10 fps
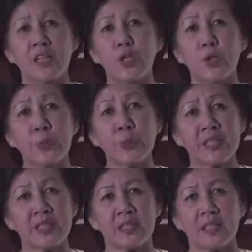
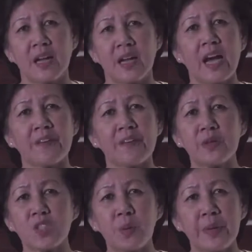humans have
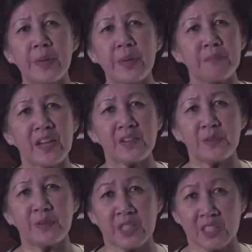also made matters
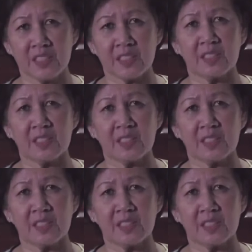worse